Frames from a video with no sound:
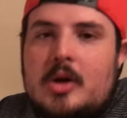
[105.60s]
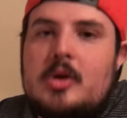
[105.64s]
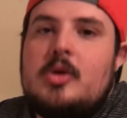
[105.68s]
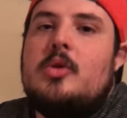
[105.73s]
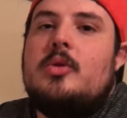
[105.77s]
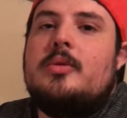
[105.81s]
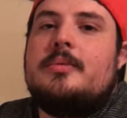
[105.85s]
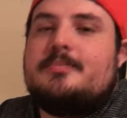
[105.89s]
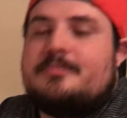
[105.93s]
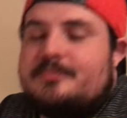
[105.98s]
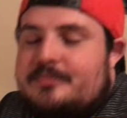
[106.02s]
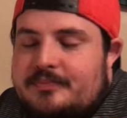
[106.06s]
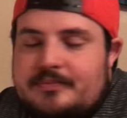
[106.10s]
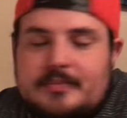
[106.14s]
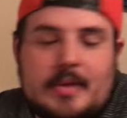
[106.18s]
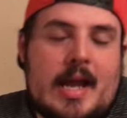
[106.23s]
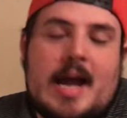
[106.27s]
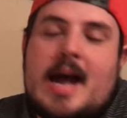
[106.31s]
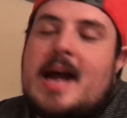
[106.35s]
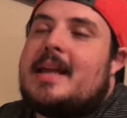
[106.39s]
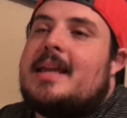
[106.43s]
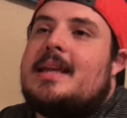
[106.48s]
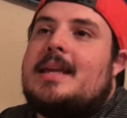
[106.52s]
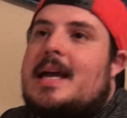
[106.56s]
who?
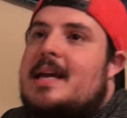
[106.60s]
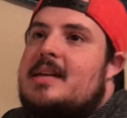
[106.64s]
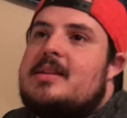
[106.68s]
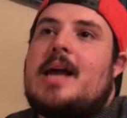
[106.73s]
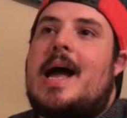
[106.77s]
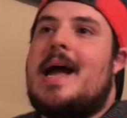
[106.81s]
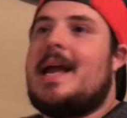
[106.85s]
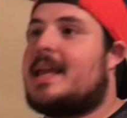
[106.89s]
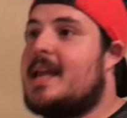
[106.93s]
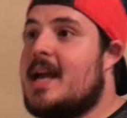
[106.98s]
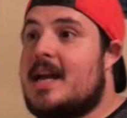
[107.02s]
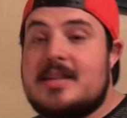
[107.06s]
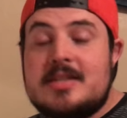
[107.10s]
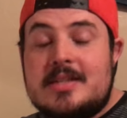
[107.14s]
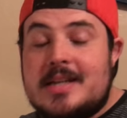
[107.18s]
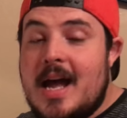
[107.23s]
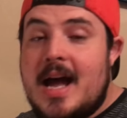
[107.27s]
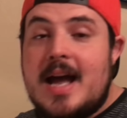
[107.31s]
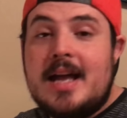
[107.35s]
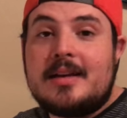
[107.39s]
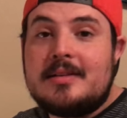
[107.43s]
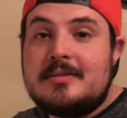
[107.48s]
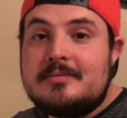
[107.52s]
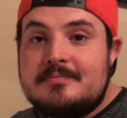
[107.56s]
I guess
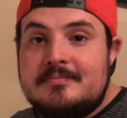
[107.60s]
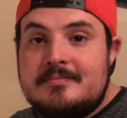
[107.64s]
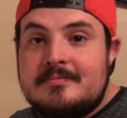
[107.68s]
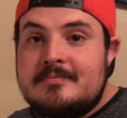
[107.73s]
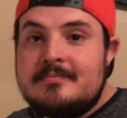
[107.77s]
not.